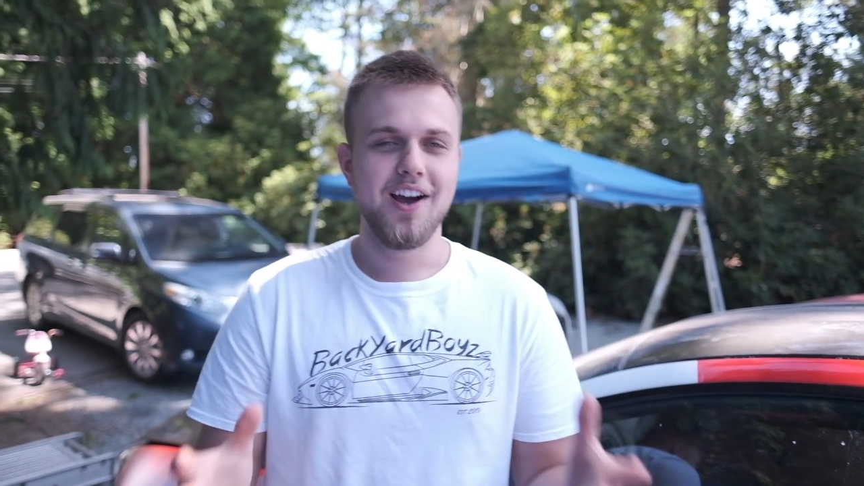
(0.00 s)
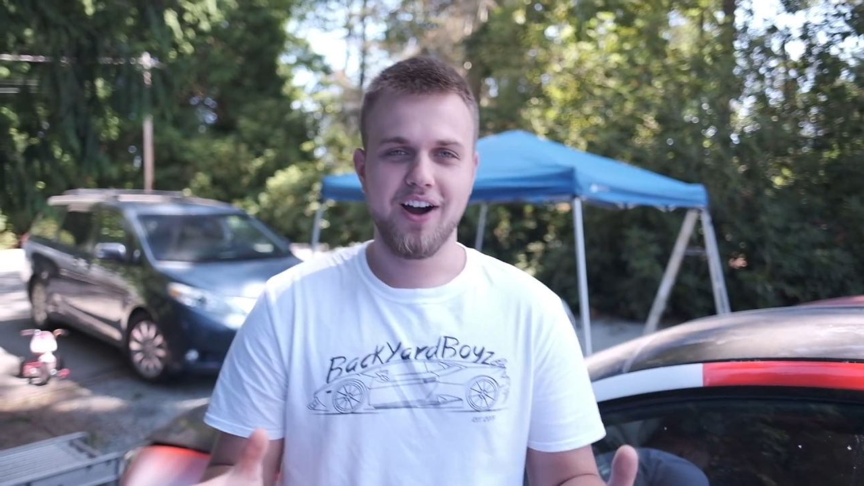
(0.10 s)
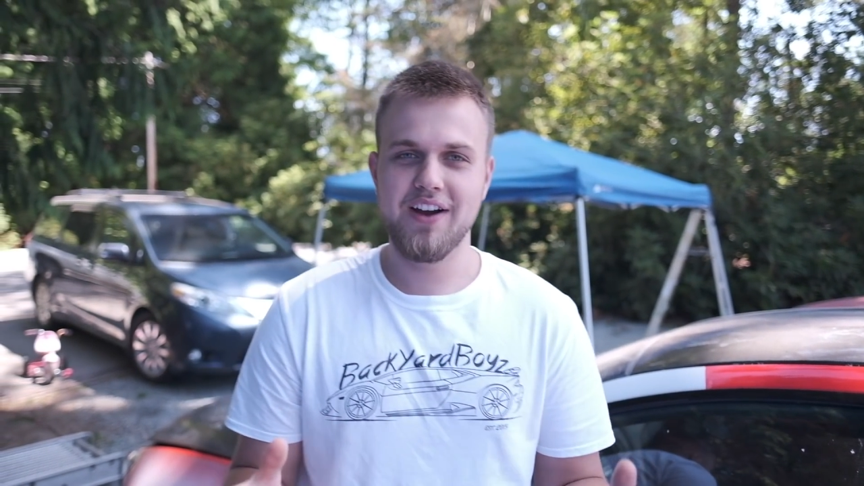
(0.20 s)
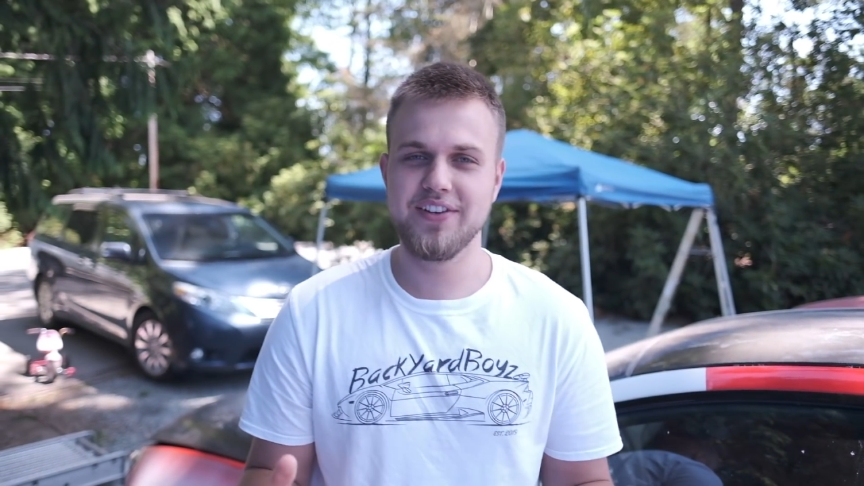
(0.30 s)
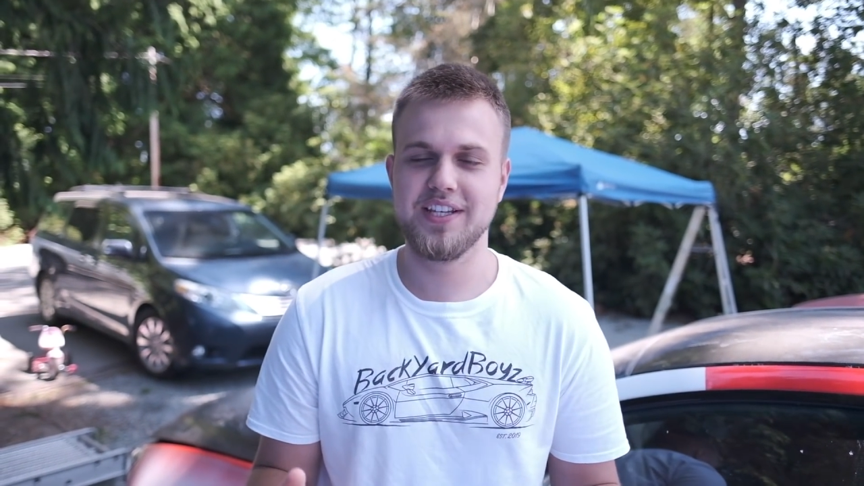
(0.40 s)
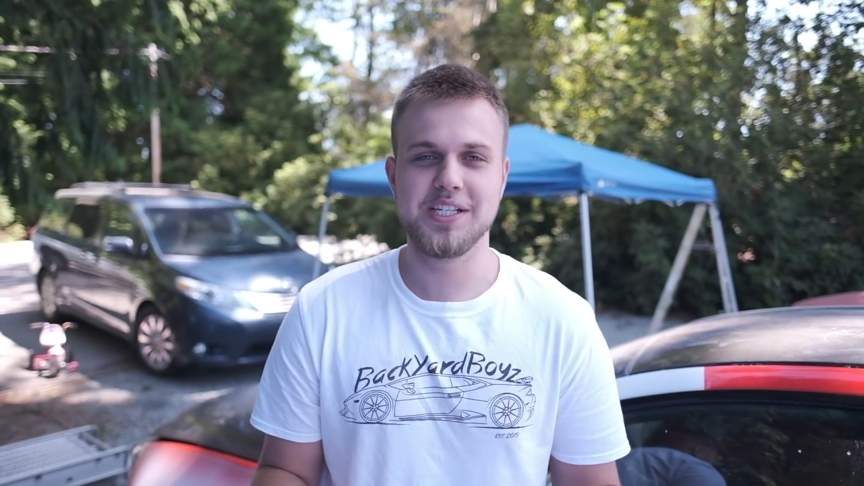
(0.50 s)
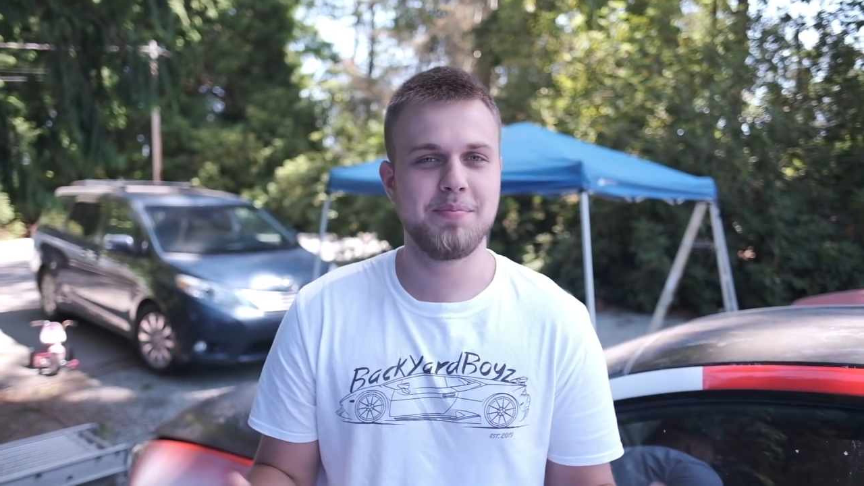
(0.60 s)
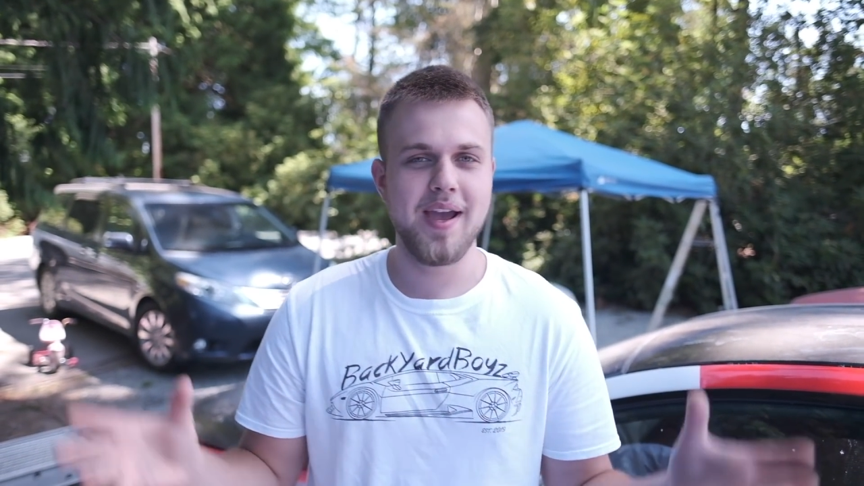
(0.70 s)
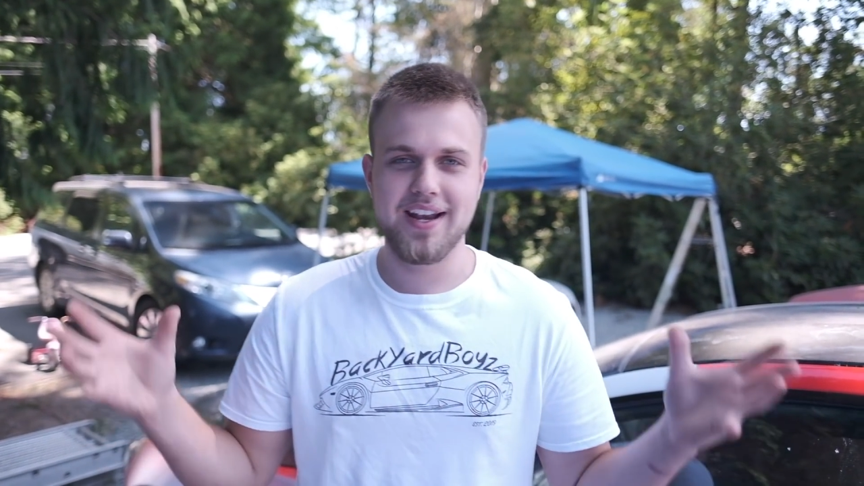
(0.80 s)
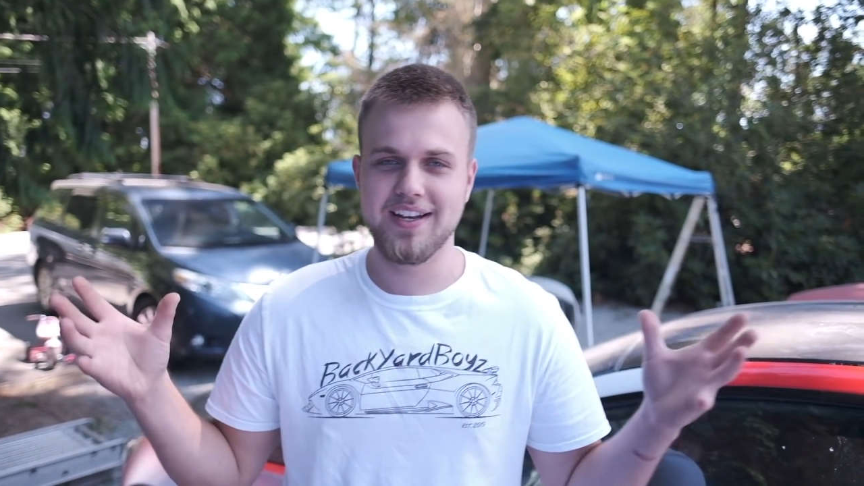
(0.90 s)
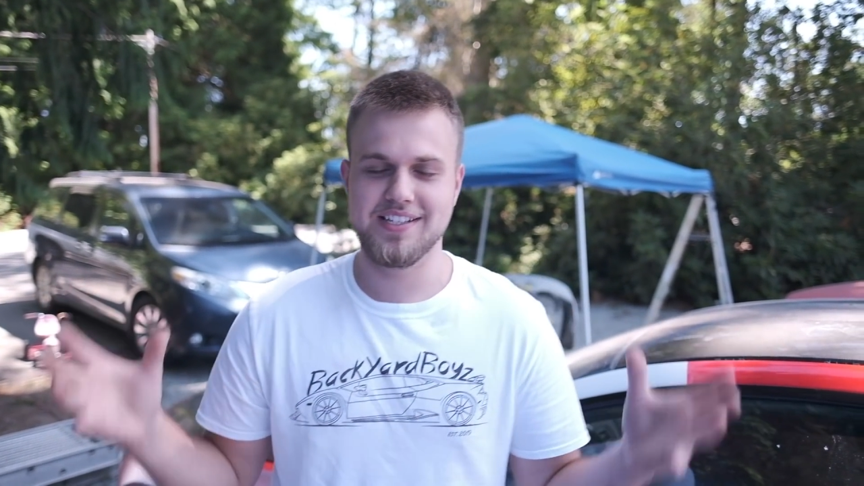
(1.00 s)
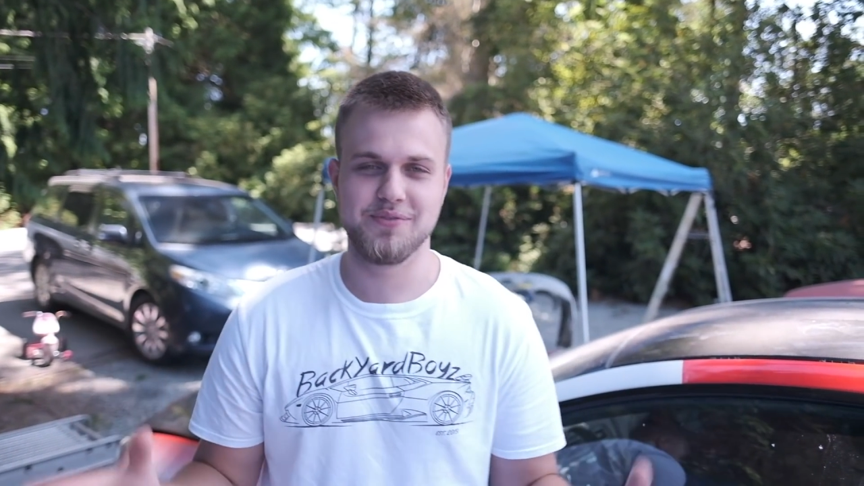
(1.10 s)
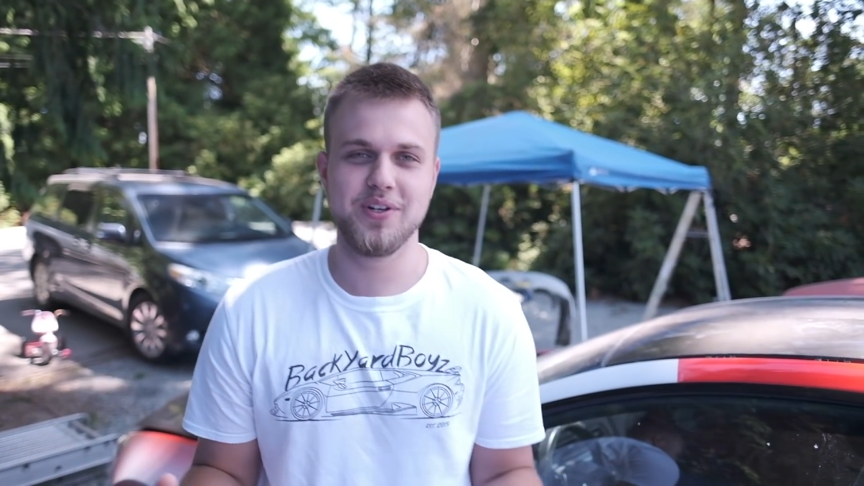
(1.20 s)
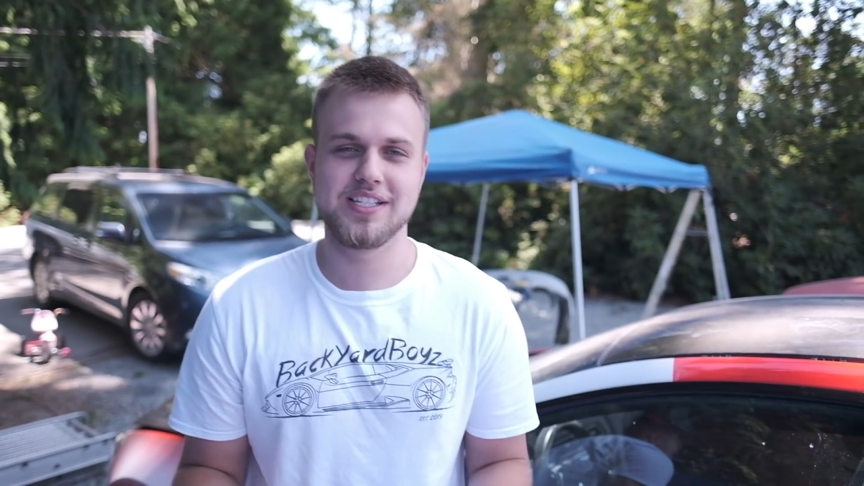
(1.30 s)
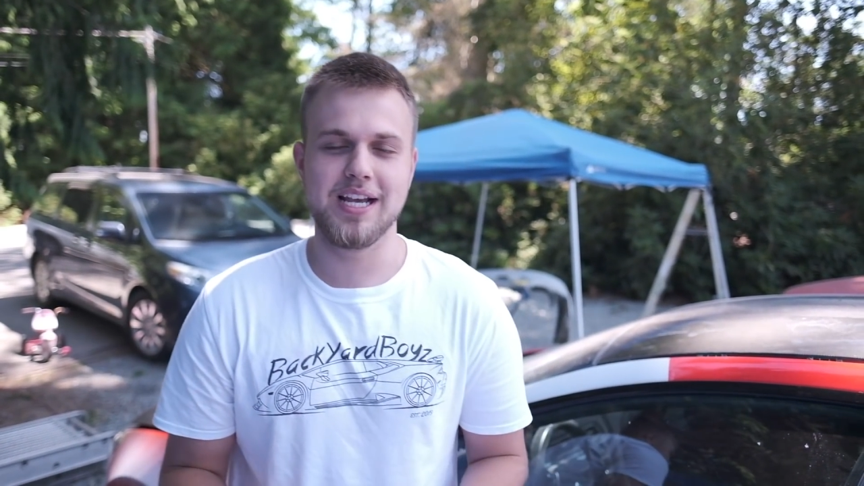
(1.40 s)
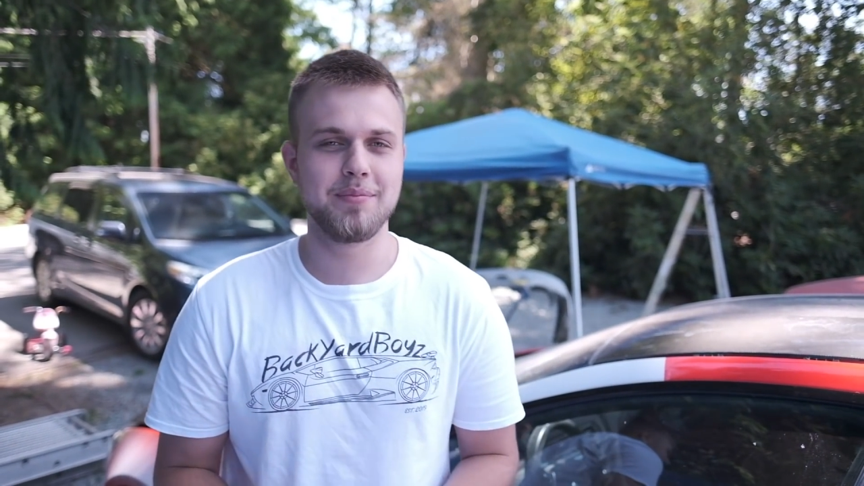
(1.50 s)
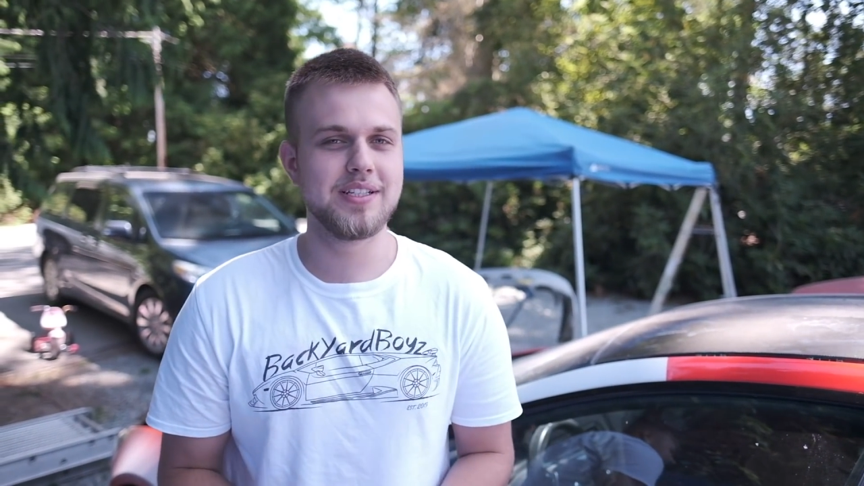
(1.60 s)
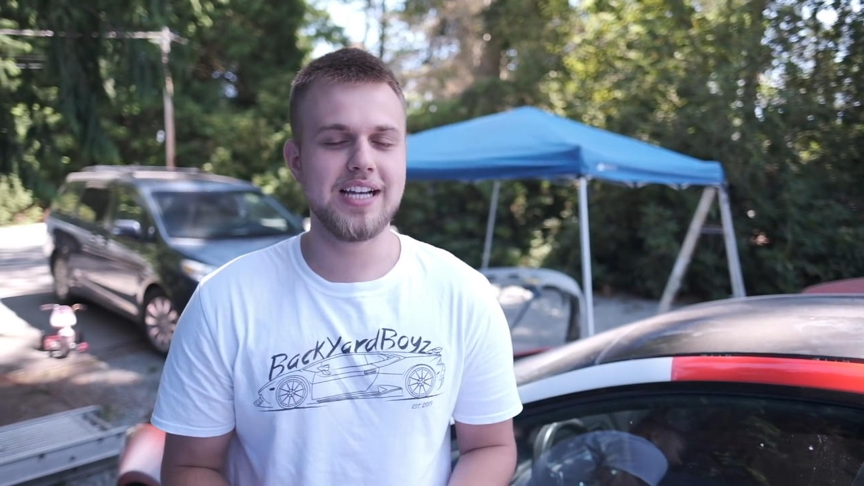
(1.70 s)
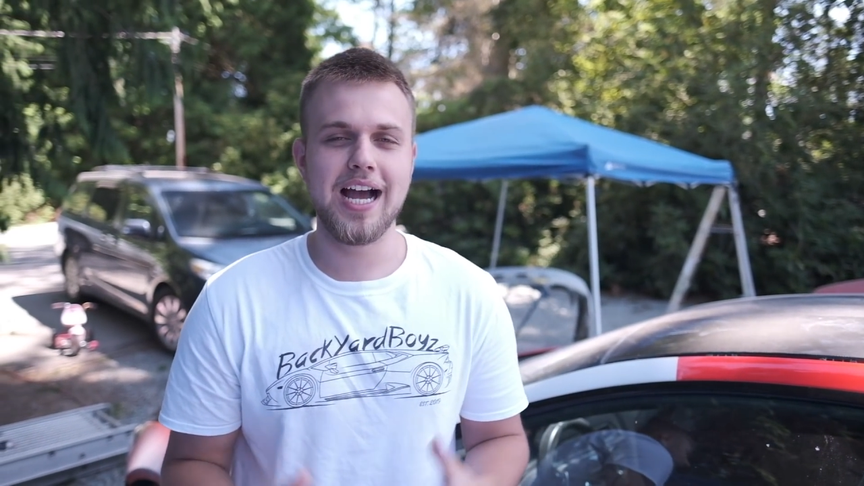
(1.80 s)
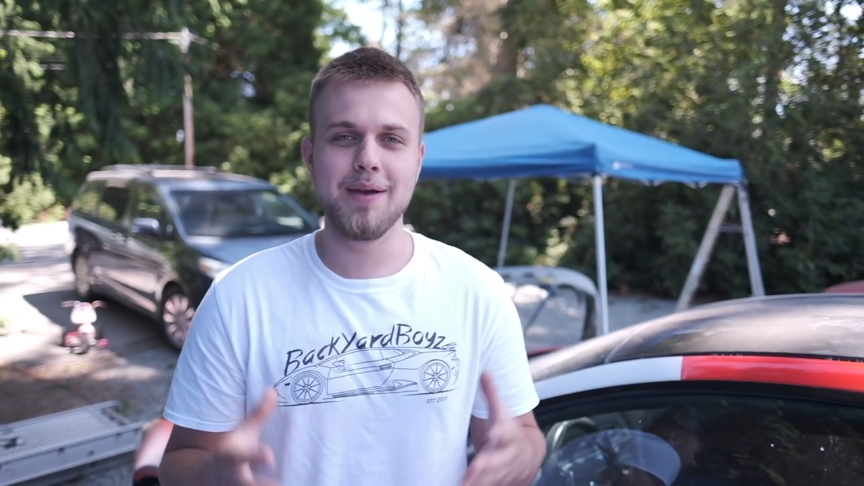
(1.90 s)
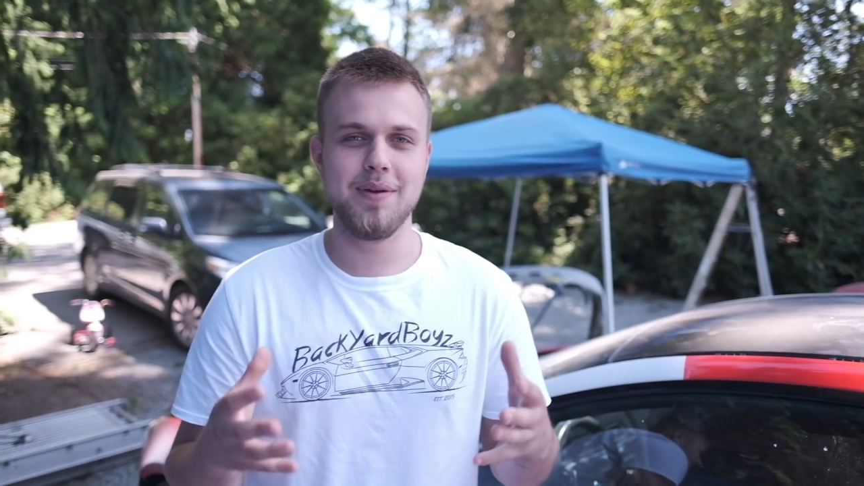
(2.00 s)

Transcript: Everything is painted, it's reassembly time,